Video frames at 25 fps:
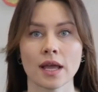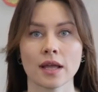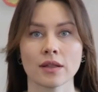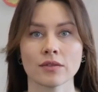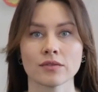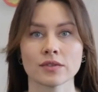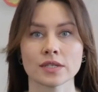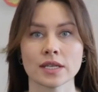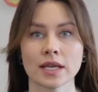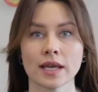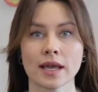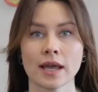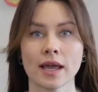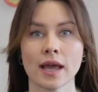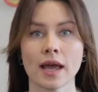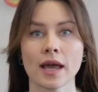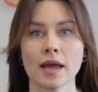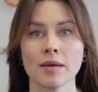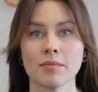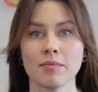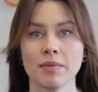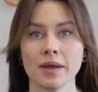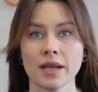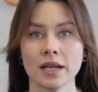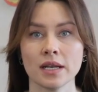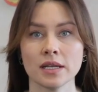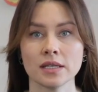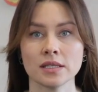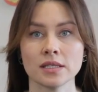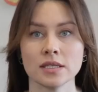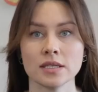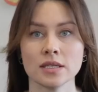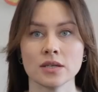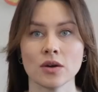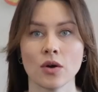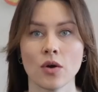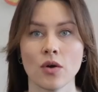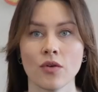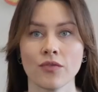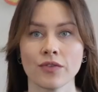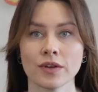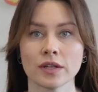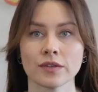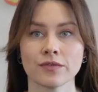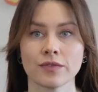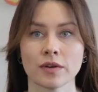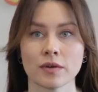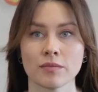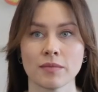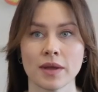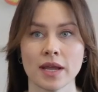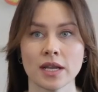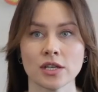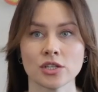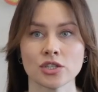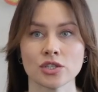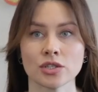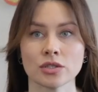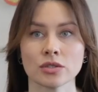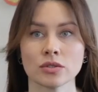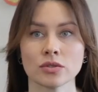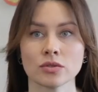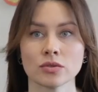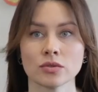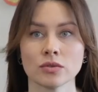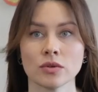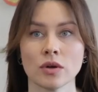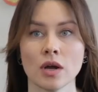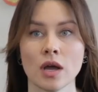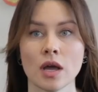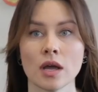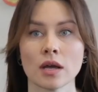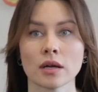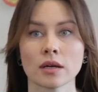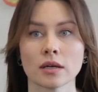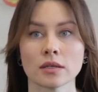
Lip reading: and the ability of information to